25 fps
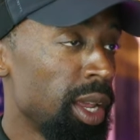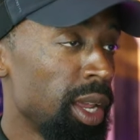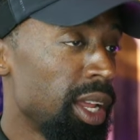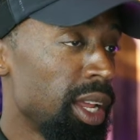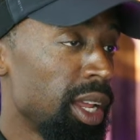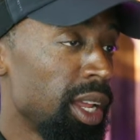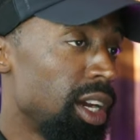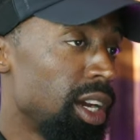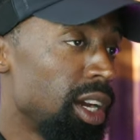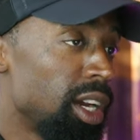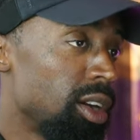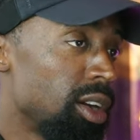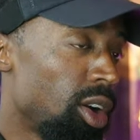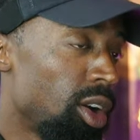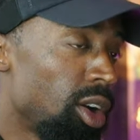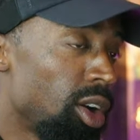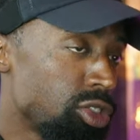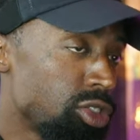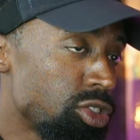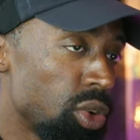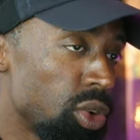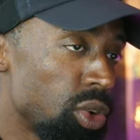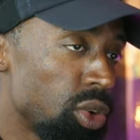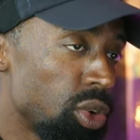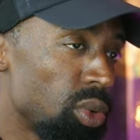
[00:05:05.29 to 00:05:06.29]
Also,
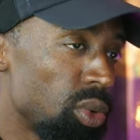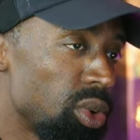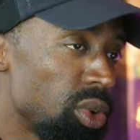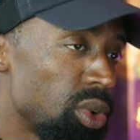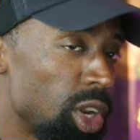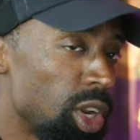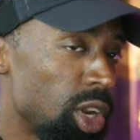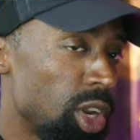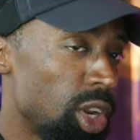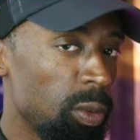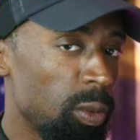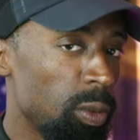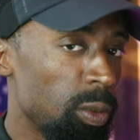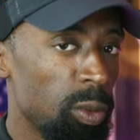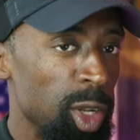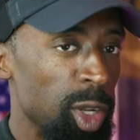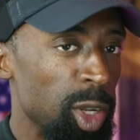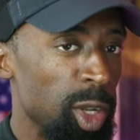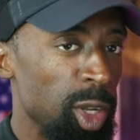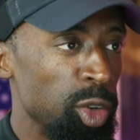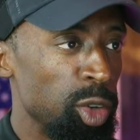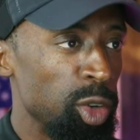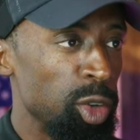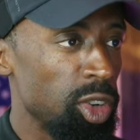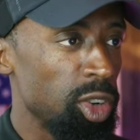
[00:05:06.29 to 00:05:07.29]
you know, when you just
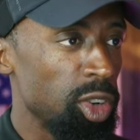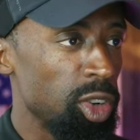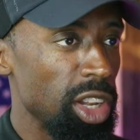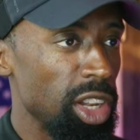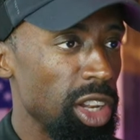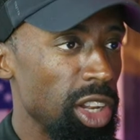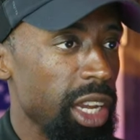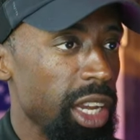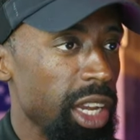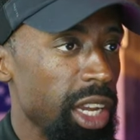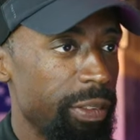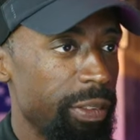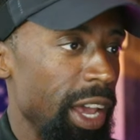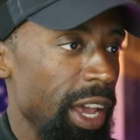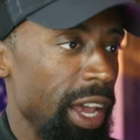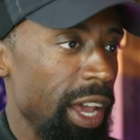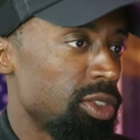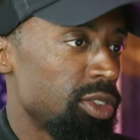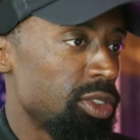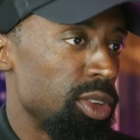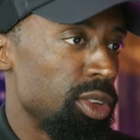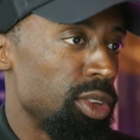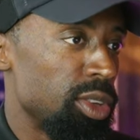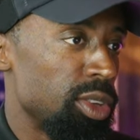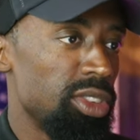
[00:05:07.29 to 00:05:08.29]
look at a factory and you
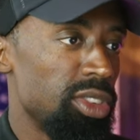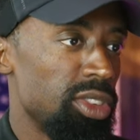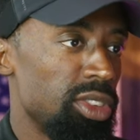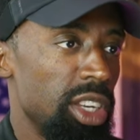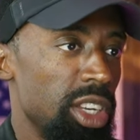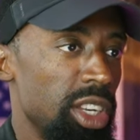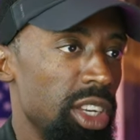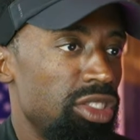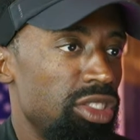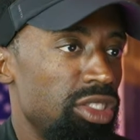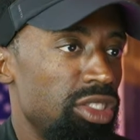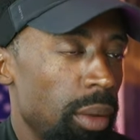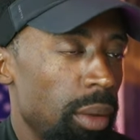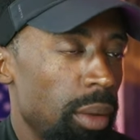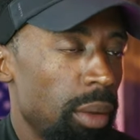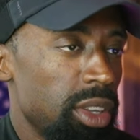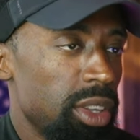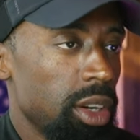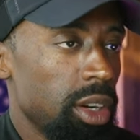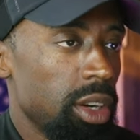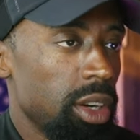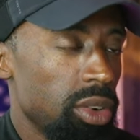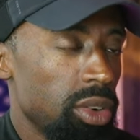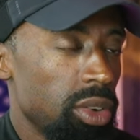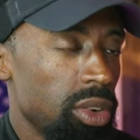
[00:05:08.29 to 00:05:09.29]
see the jobs that are
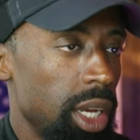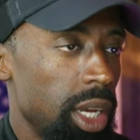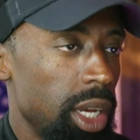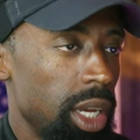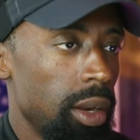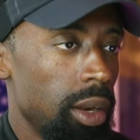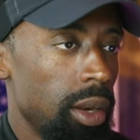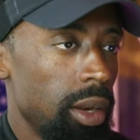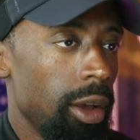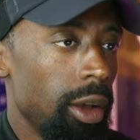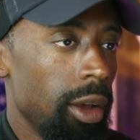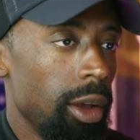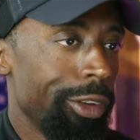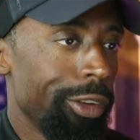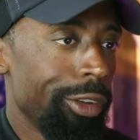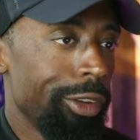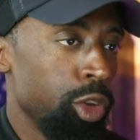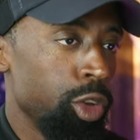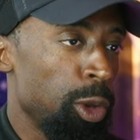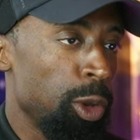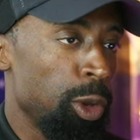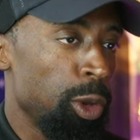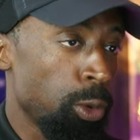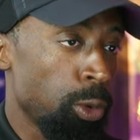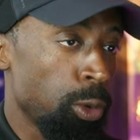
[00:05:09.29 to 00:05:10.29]
created for those people
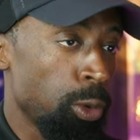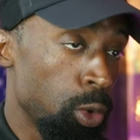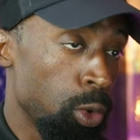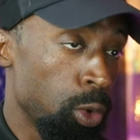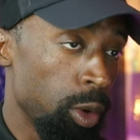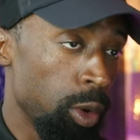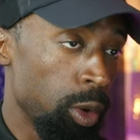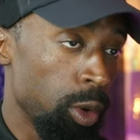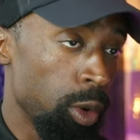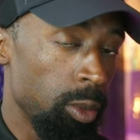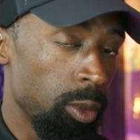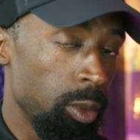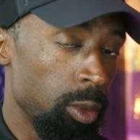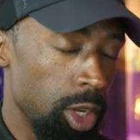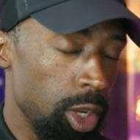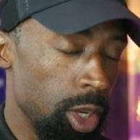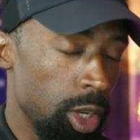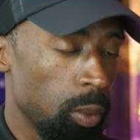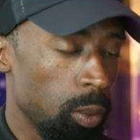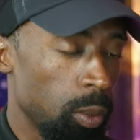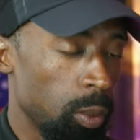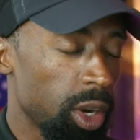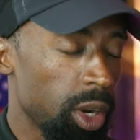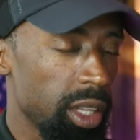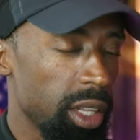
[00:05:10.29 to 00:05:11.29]
who, you know, work at the
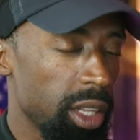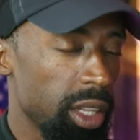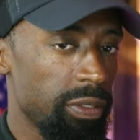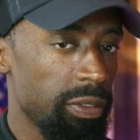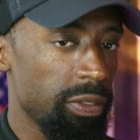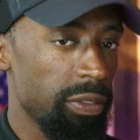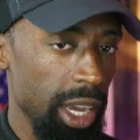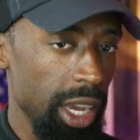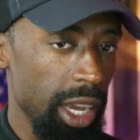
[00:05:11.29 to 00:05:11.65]
factory,